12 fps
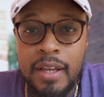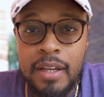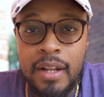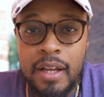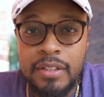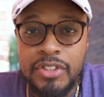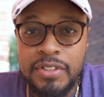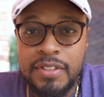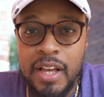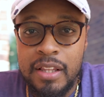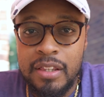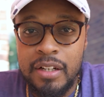and I
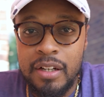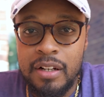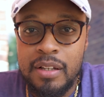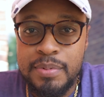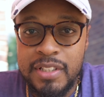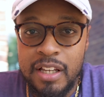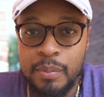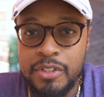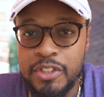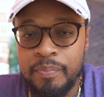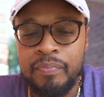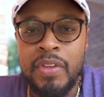just got their club
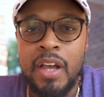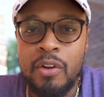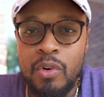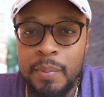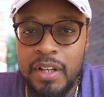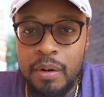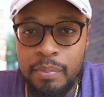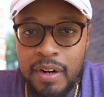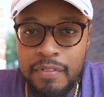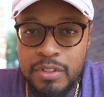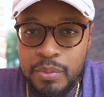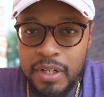sandwich. I normally get
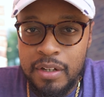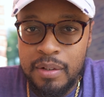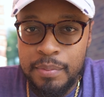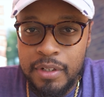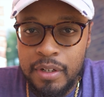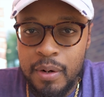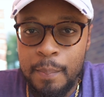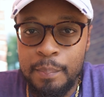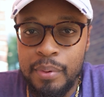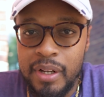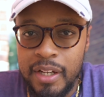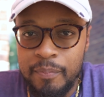breakfast when I come here,
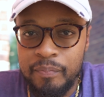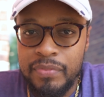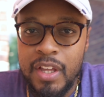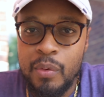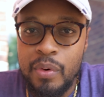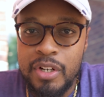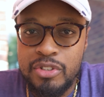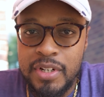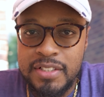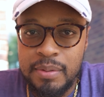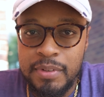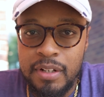but I wanted to
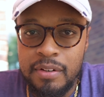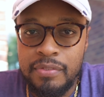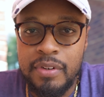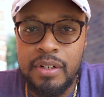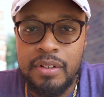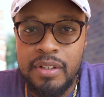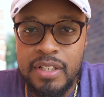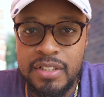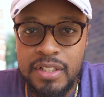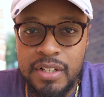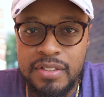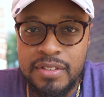try something different.
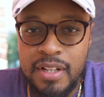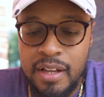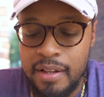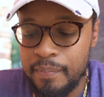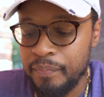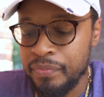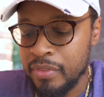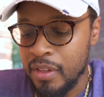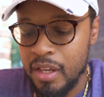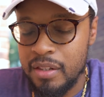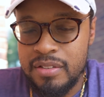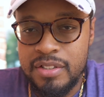It's lunchtime,
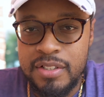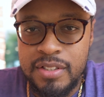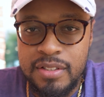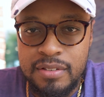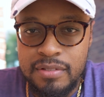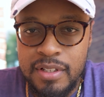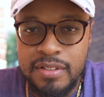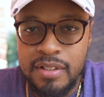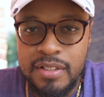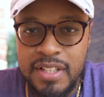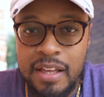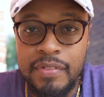and this just
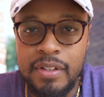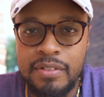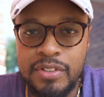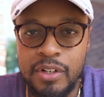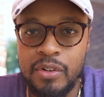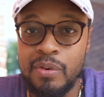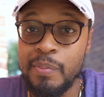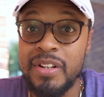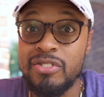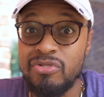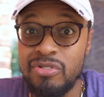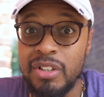isn't as heavy, but
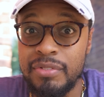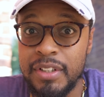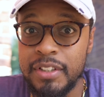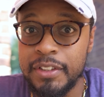it's really, really